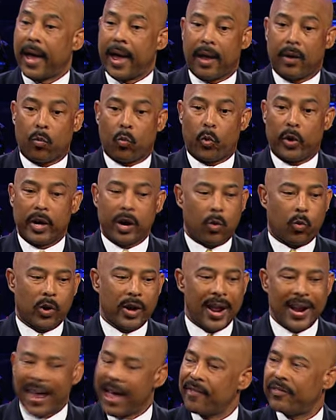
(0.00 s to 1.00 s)
And we don't,
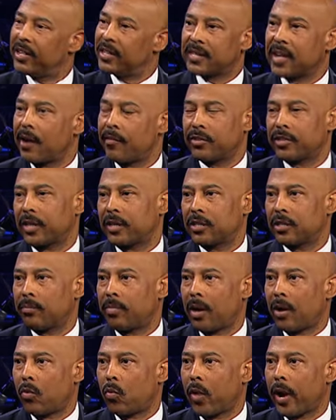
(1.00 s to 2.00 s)
we're not having these conversations
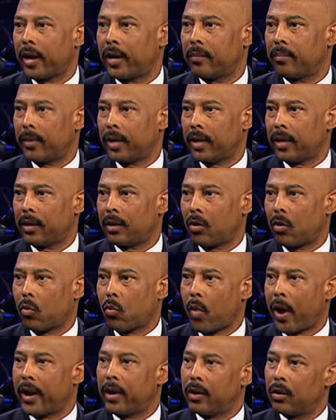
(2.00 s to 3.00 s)
about white men
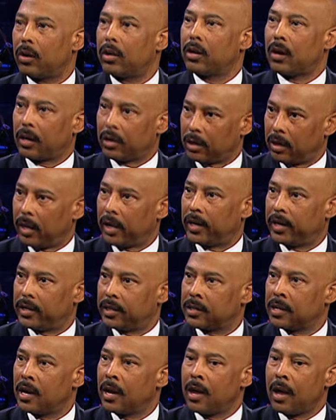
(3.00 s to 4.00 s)
or white young
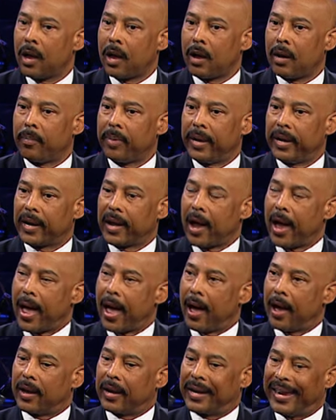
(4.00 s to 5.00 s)
ladies uh, being
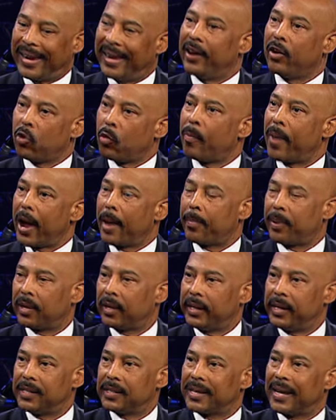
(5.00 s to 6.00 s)
killed by
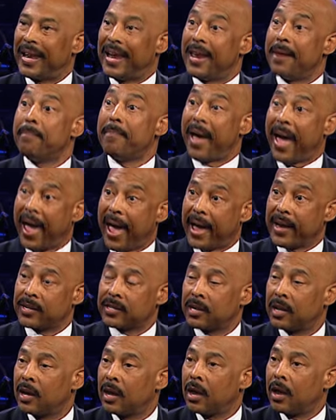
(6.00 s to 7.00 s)
police in
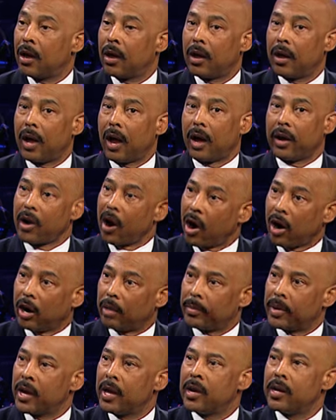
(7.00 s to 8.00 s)
mass,
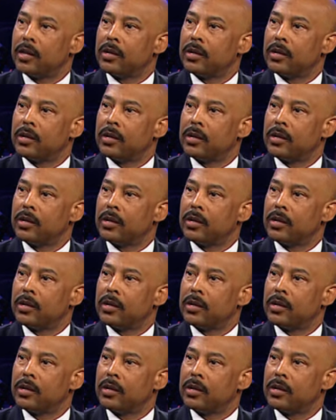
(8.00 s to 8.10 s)
unarmed.